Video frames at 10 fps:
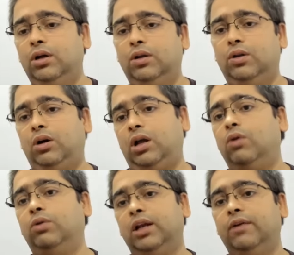not how
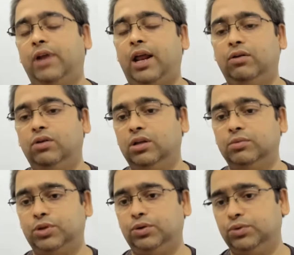clever
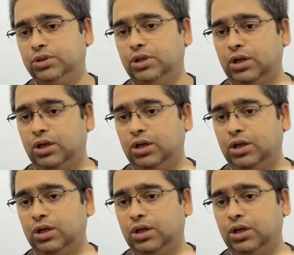algorithms you use.